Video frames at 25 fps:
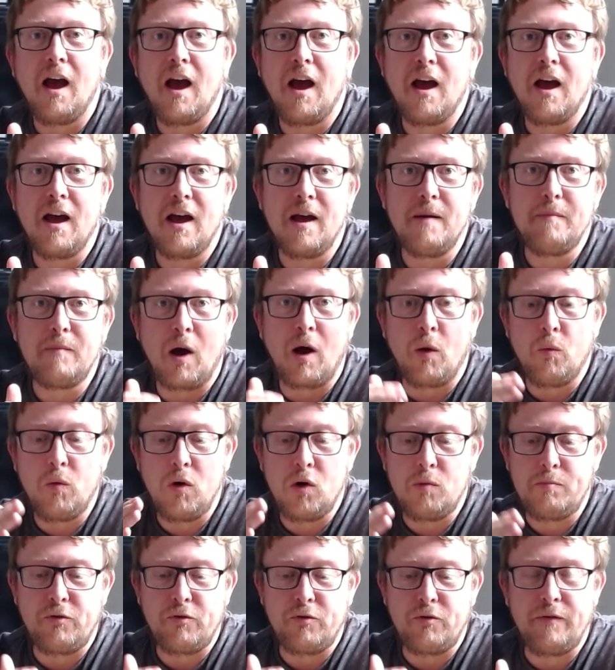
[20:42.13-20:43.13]
I
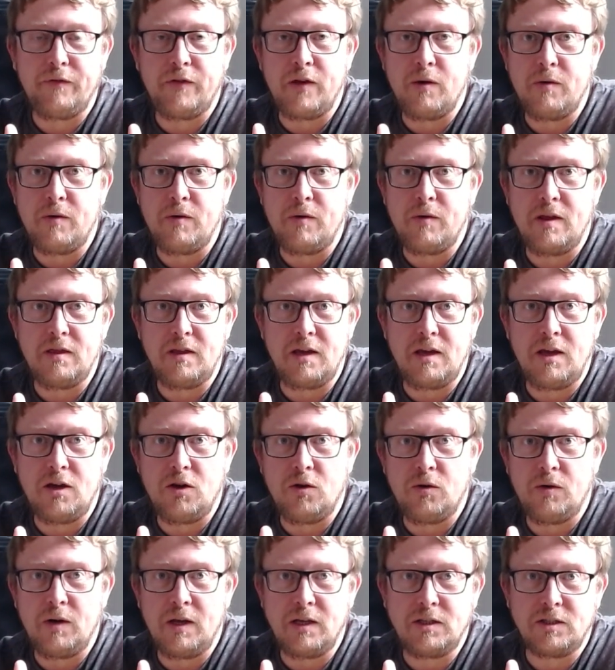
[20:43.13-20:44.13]
will be reviewing the
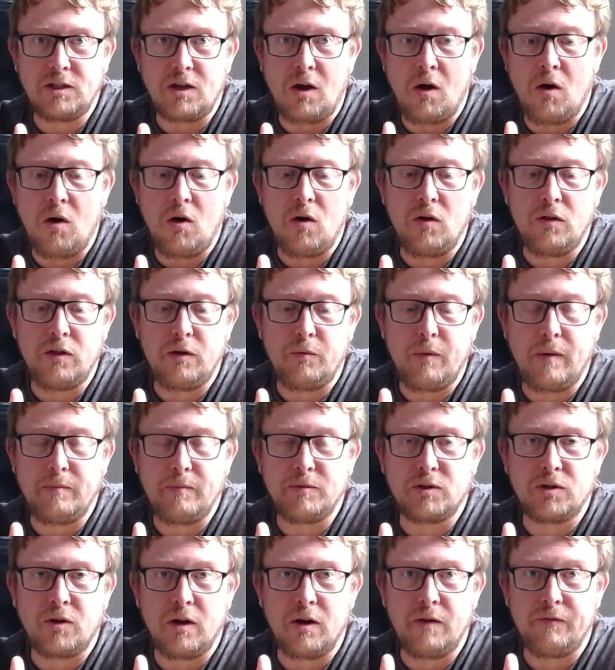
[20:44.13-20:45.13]
unit on the
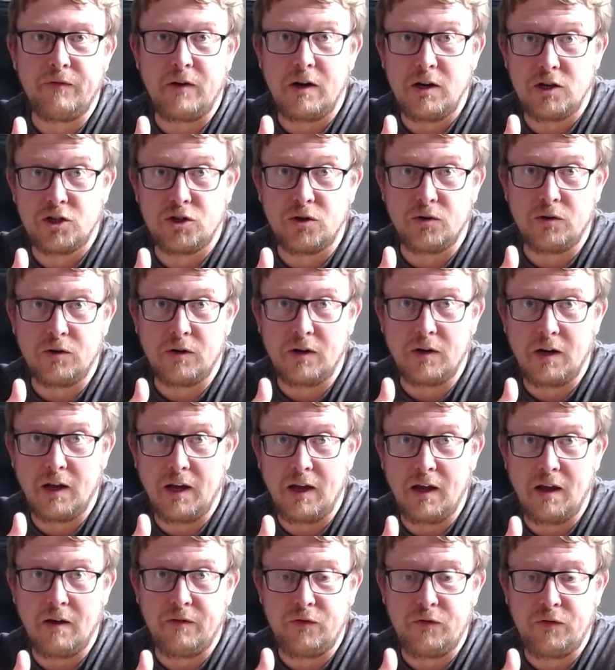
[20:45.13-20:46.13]
website very
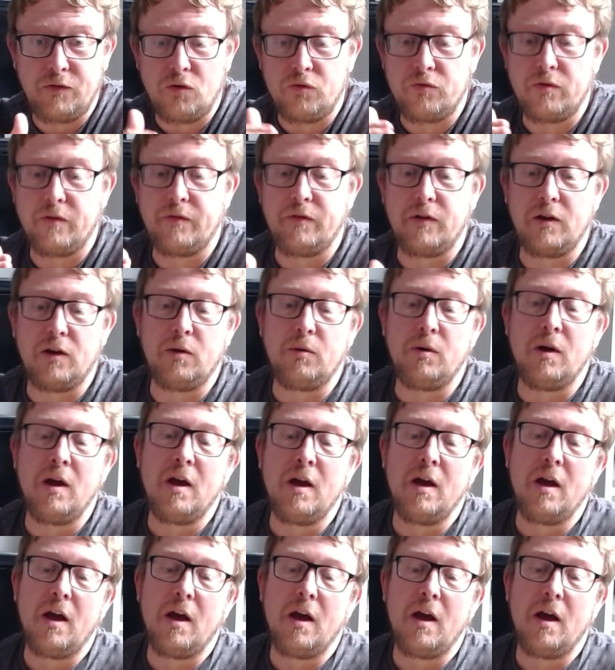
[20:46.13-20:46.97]
shortly, a full review.